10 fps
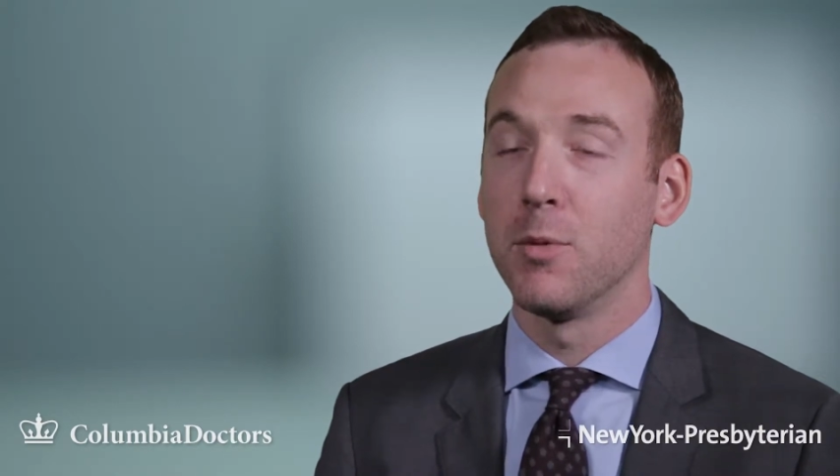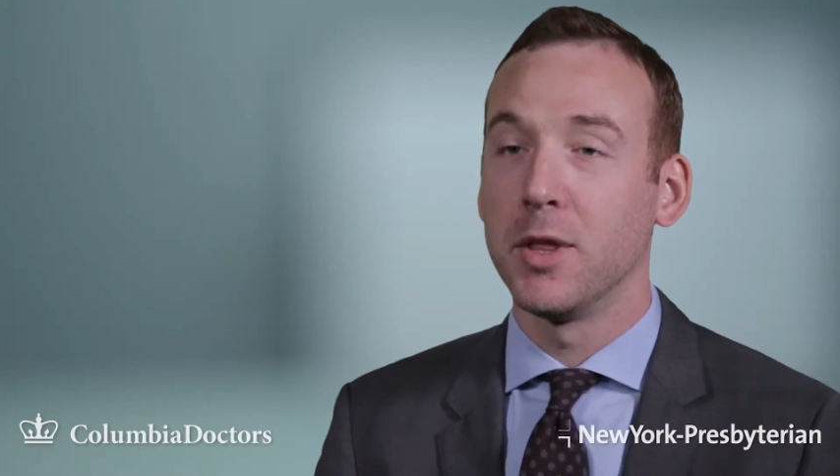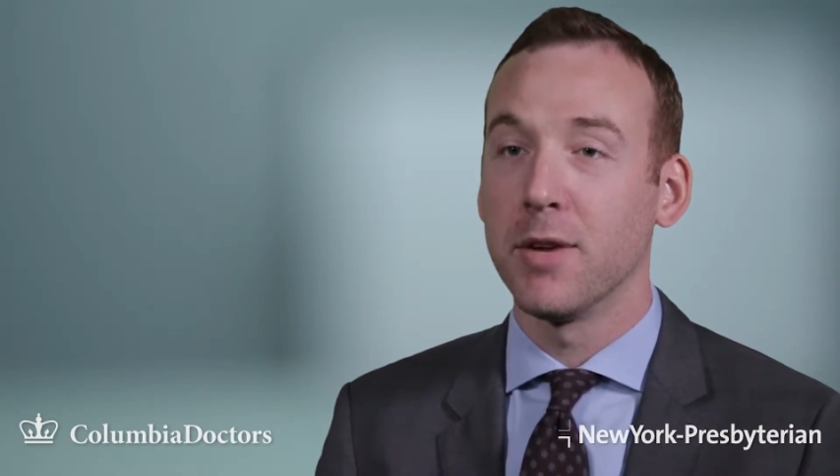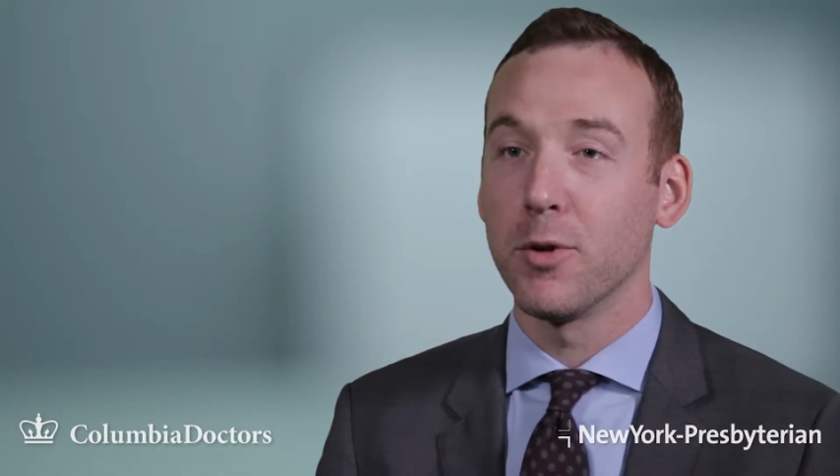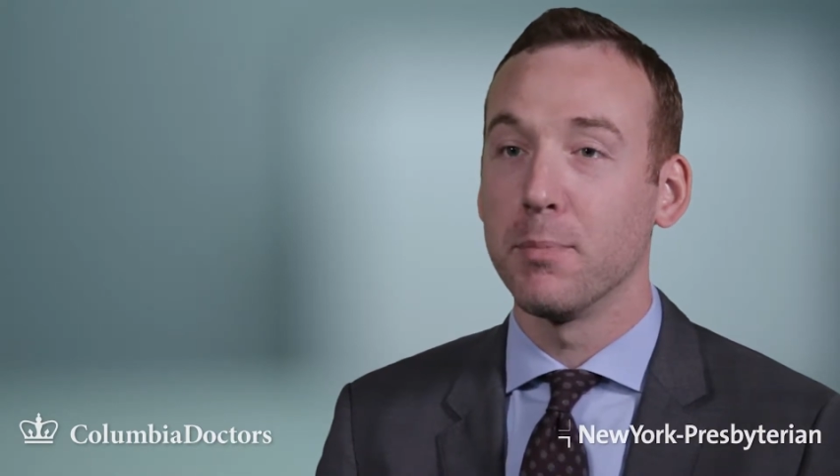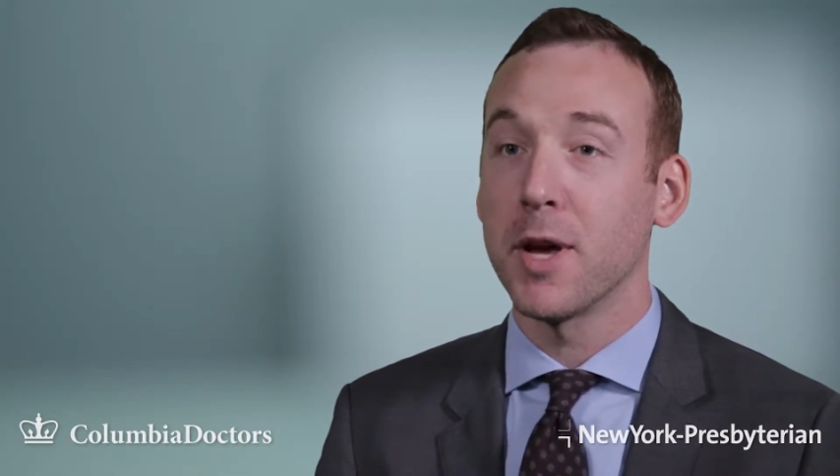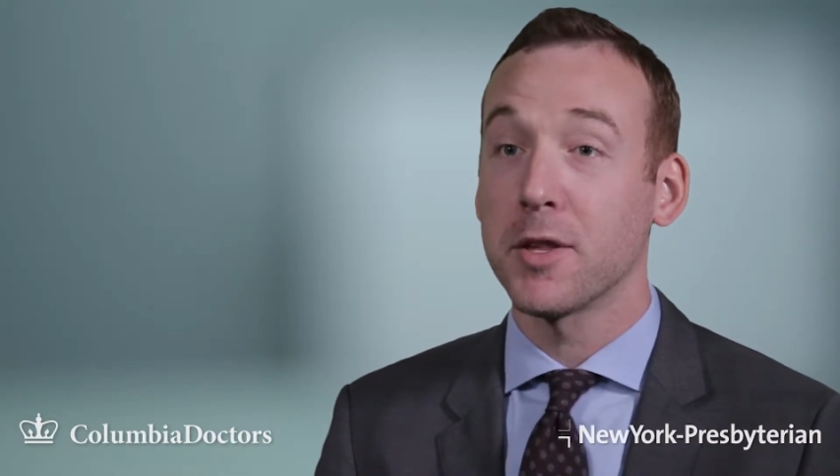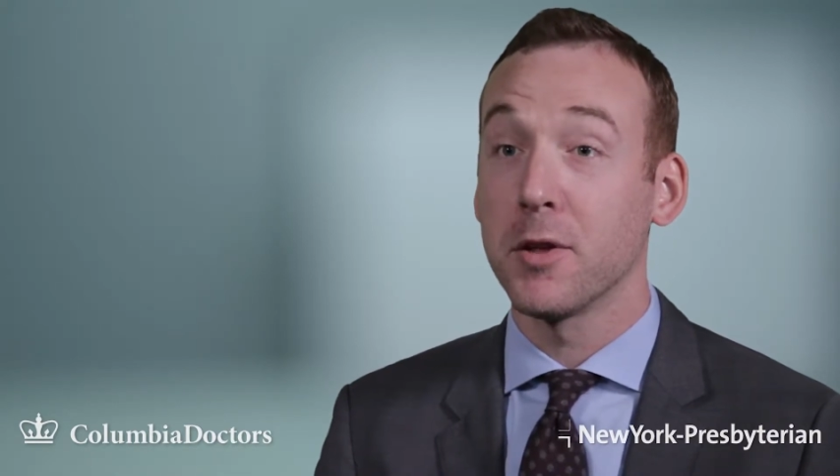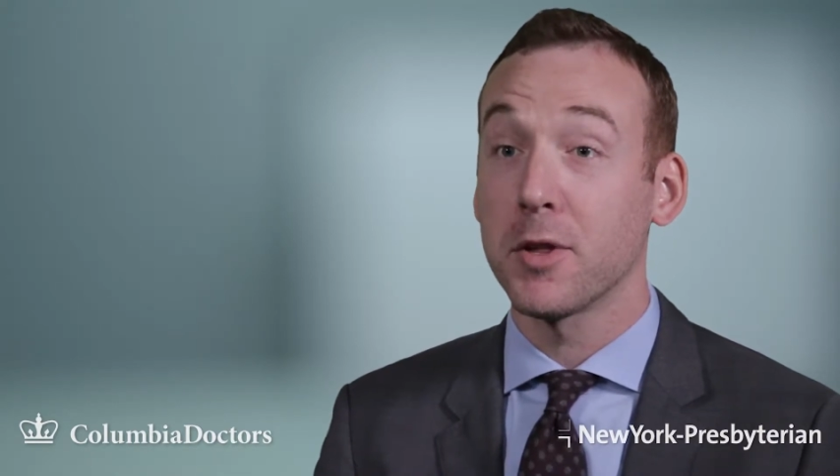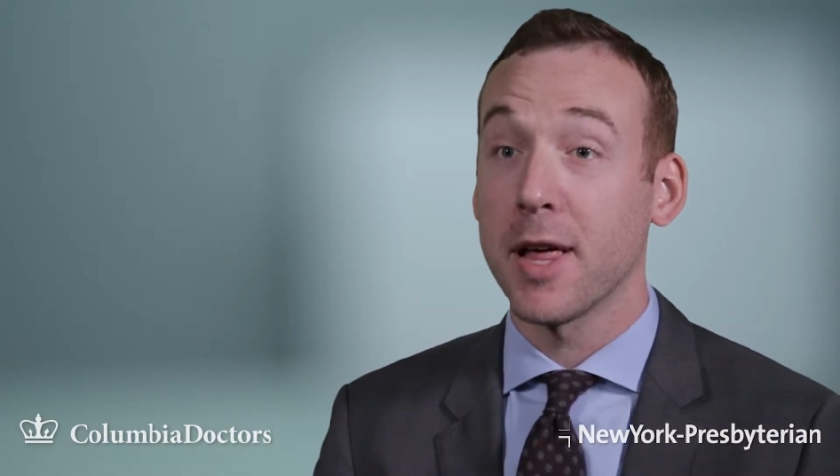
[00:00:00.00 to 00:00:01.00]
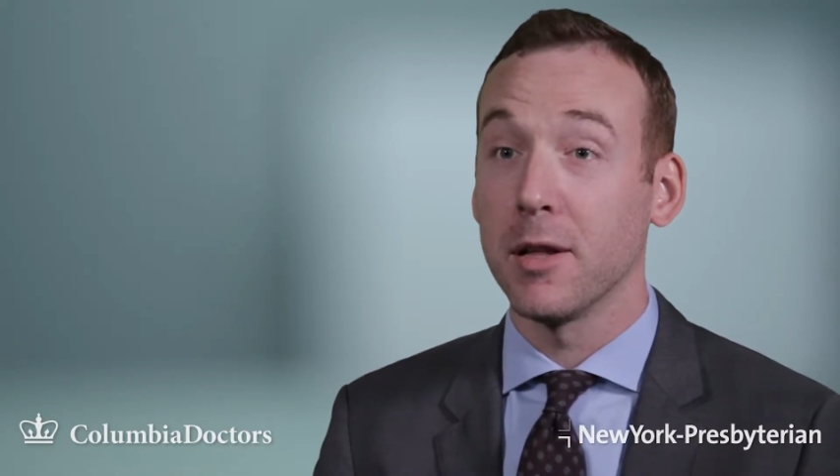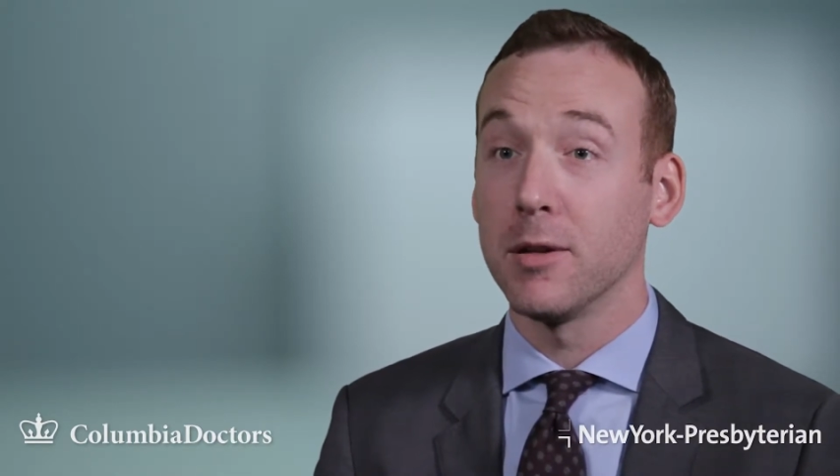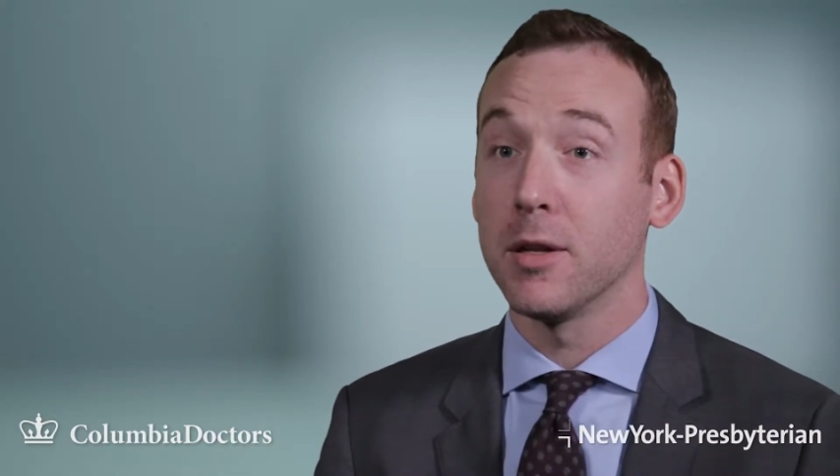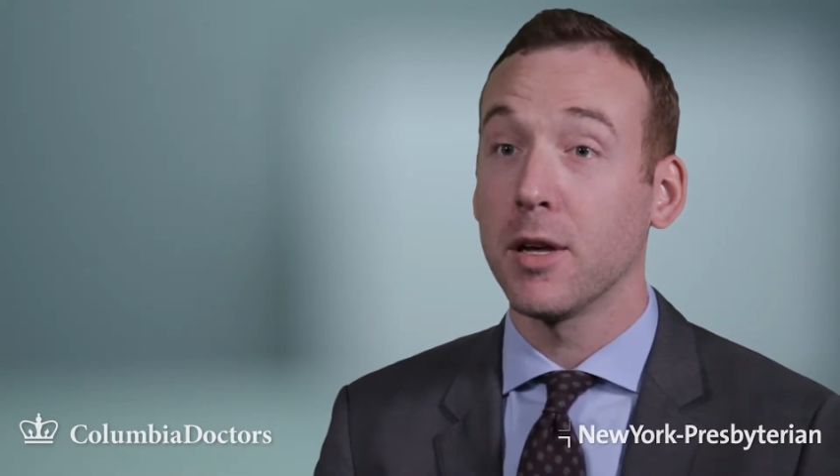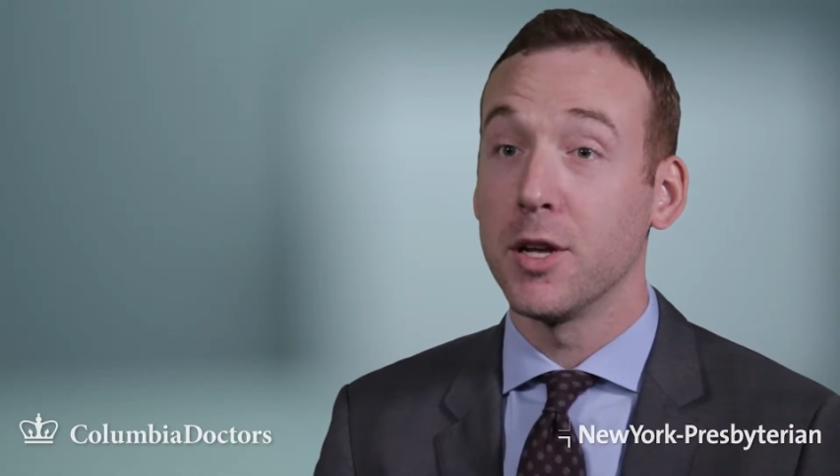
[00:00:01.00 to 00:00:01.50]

with different musculoskeletal